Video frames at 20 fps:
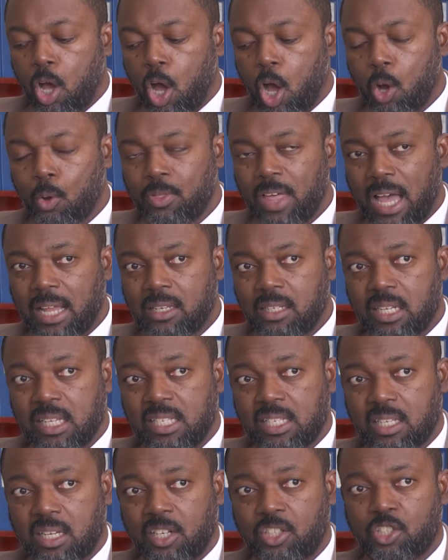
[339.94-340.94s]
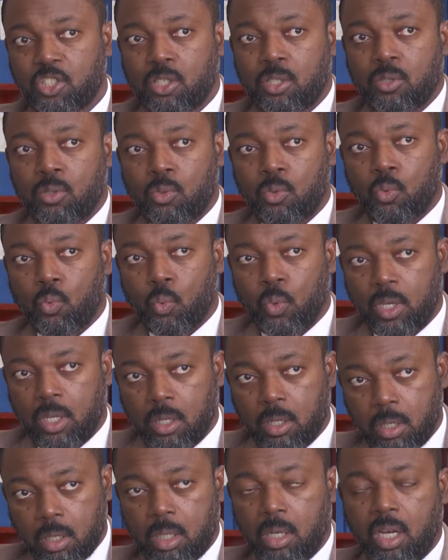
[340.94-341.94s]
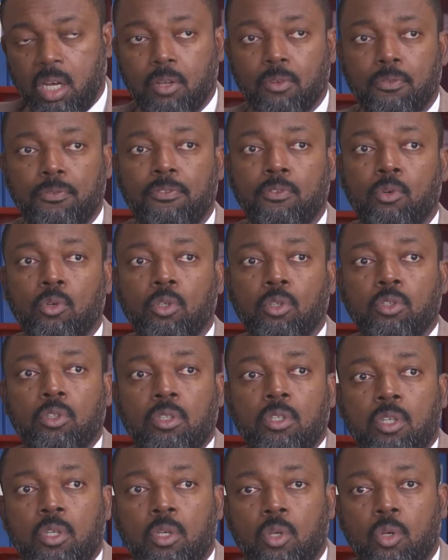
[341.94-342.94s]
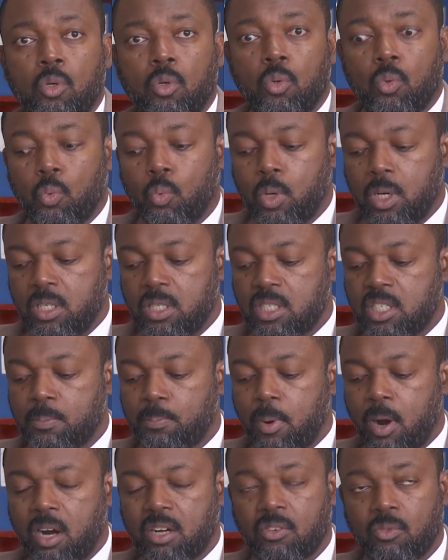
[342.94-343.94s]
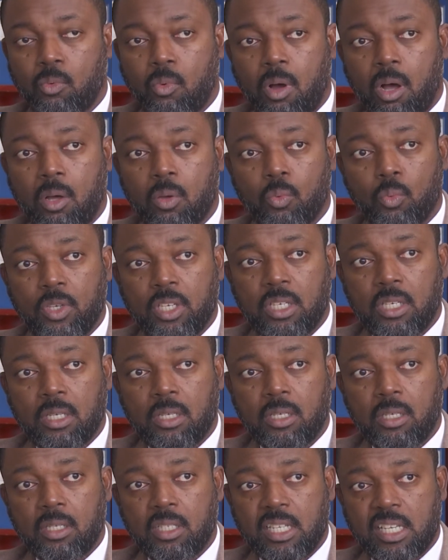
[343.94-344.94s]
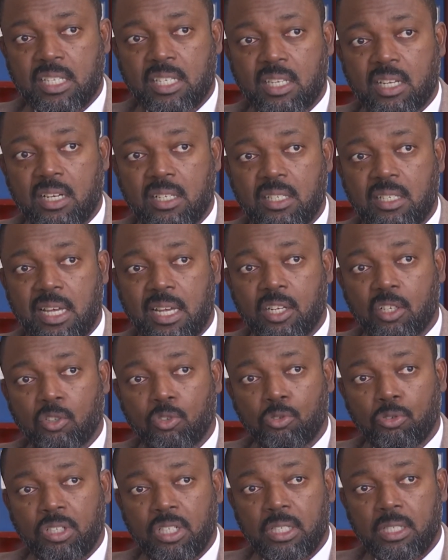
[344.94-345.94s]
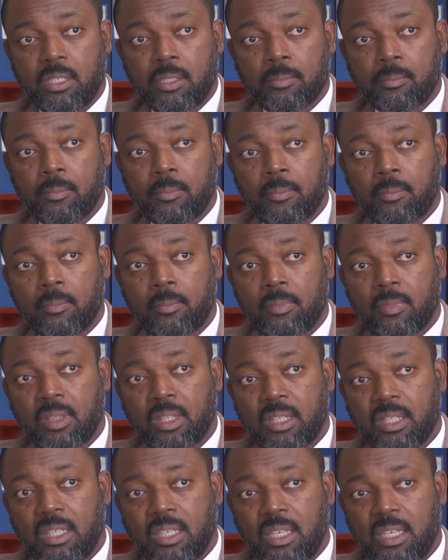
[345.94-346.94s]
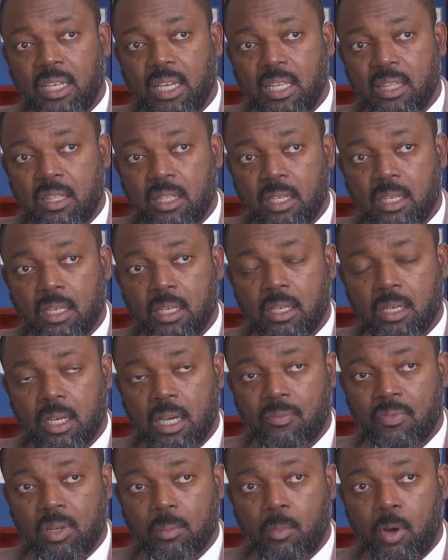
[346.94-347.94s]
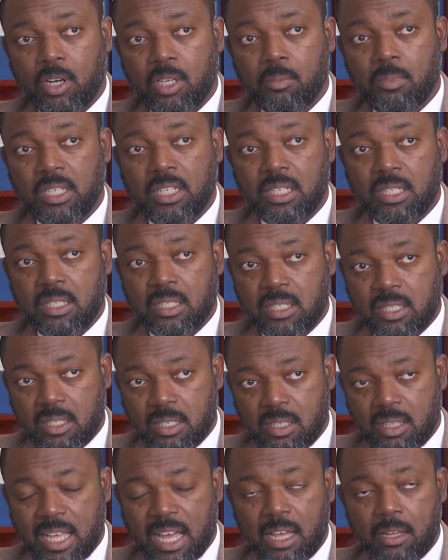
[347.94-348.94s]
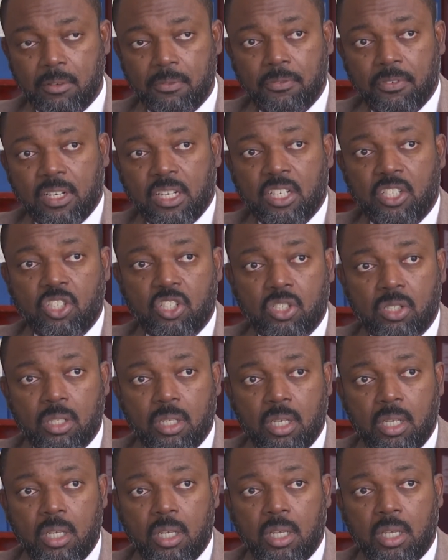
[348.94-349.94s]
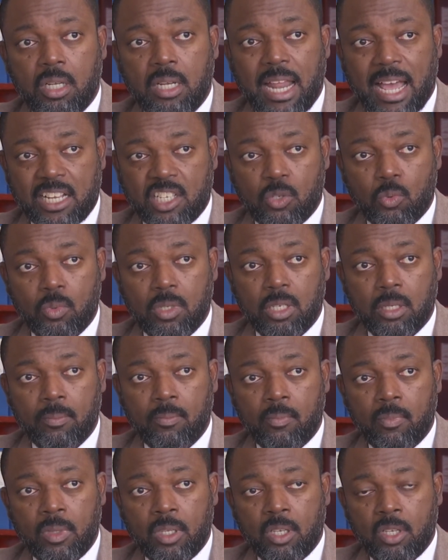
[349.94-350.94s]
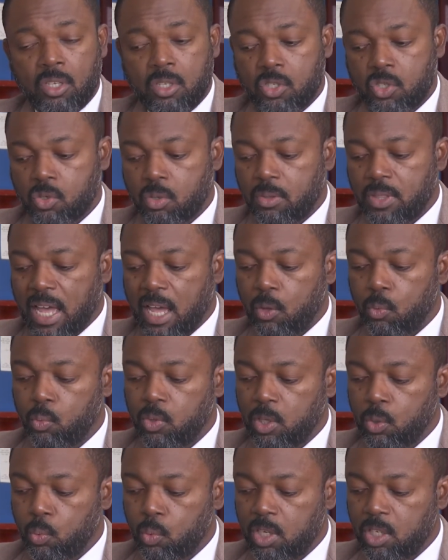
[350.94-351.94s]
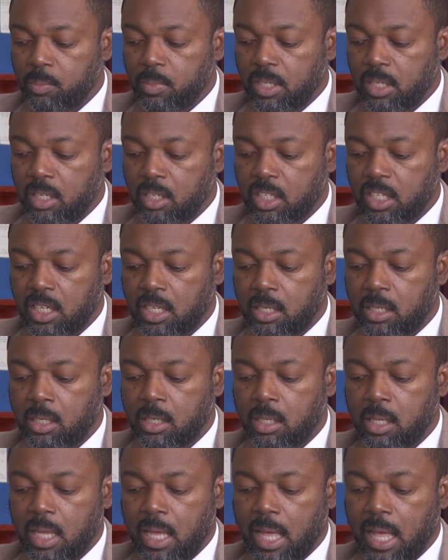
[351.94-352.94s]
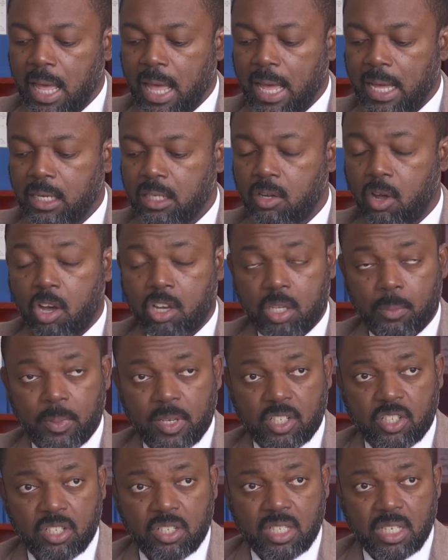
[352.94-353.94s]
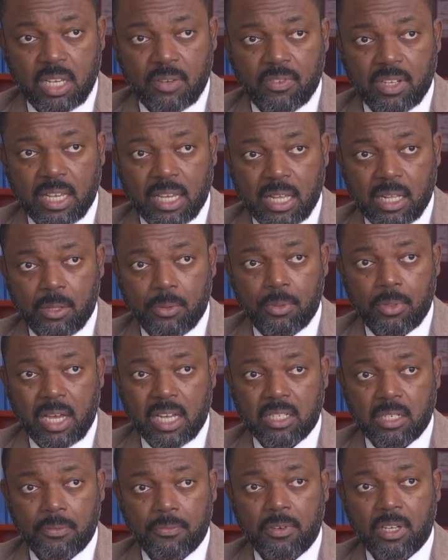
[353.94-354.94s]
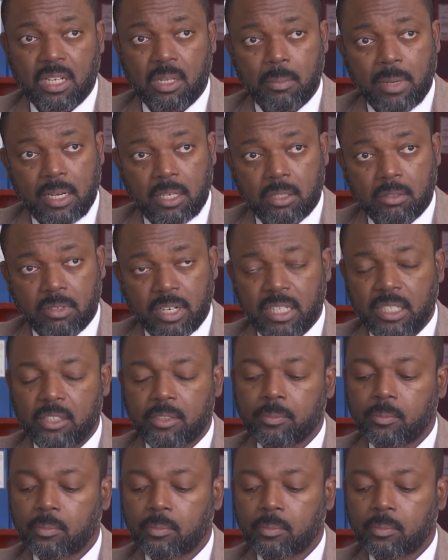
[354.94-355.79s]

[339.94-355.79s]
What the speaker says: how that discussion will unfold was part of what we discussed and agreed in the governing body meetings that finished last week. So that we will be looking at occupational safety and health as a fundamental right,